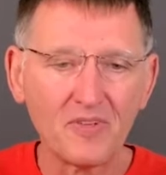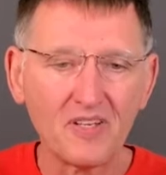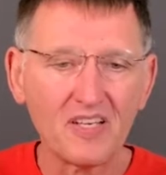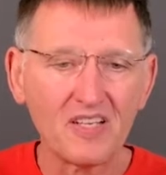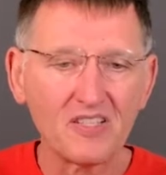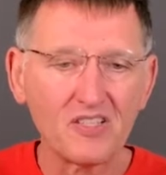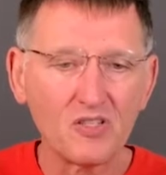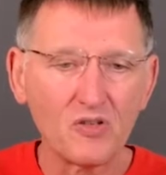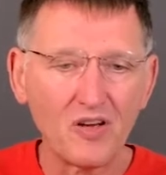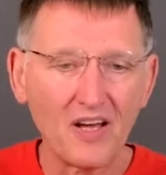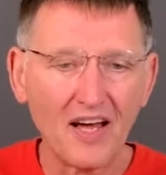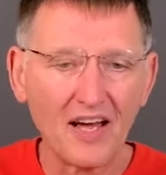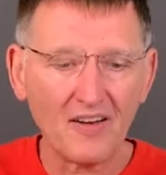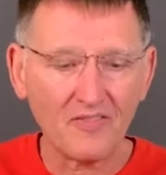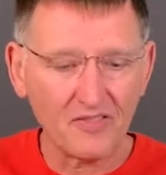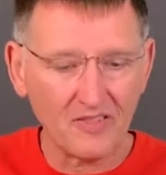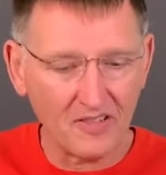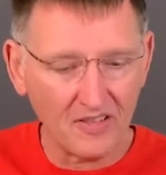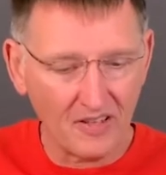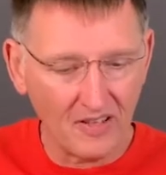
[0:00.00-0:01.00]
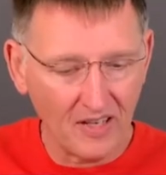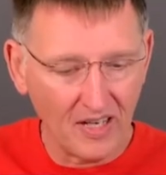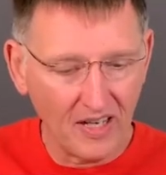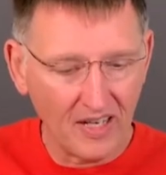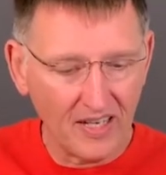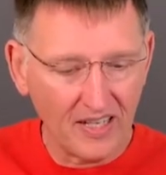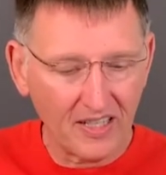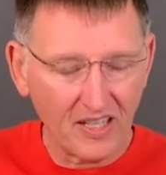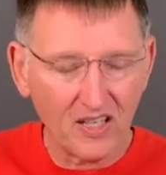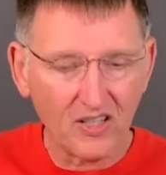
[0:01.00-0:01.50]
This you have to
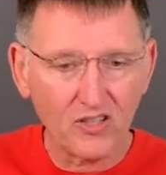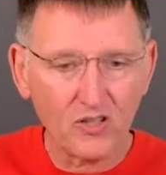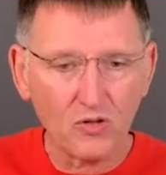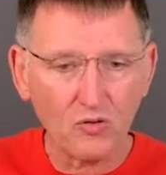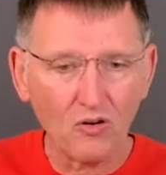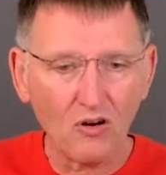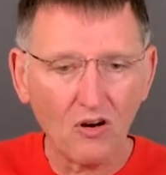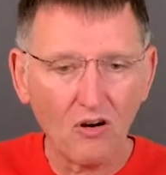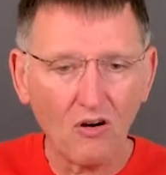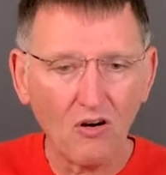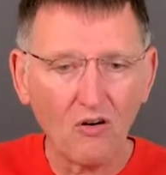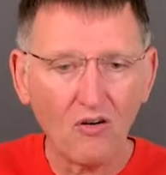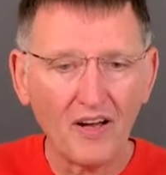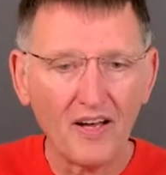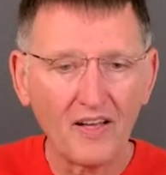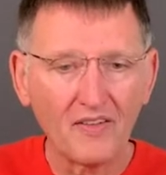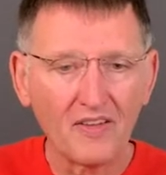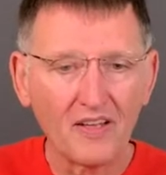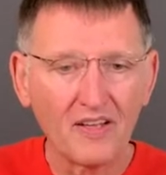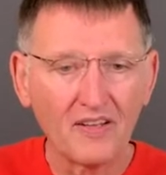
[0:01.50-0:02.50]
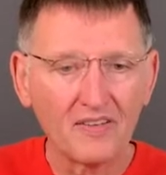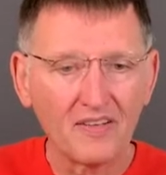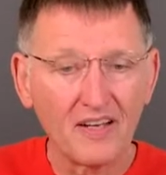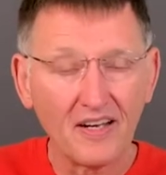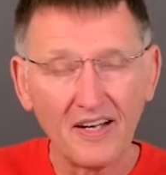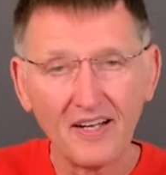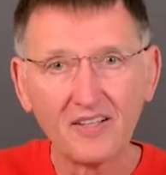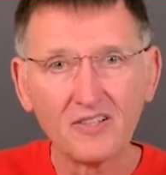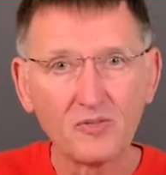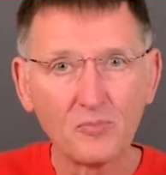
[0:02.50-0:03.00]
control, and then
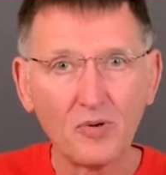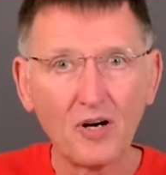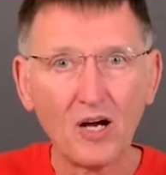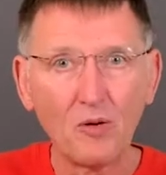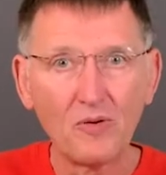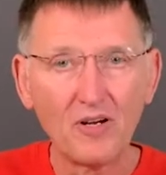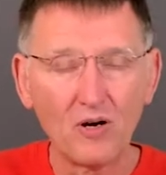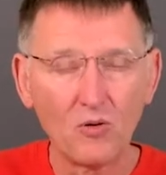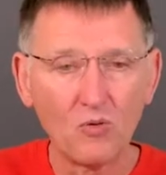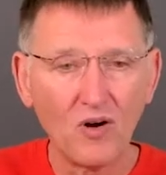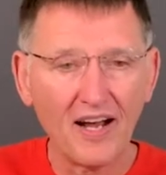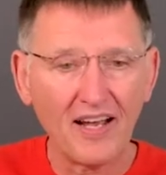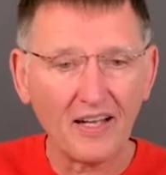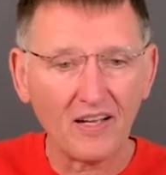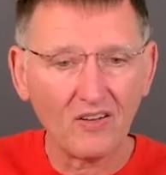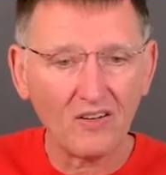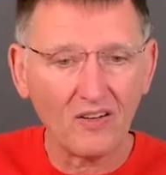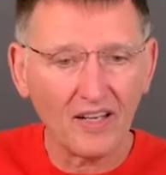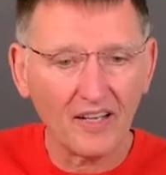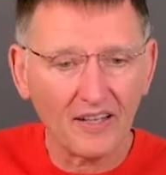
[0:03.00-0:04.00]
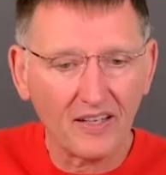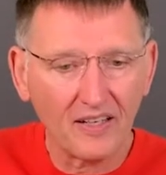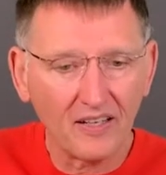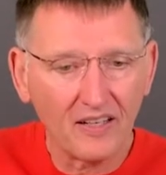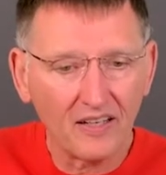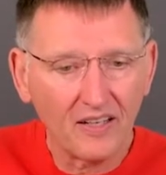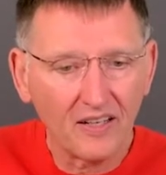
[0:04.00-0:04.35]
it's probably a right click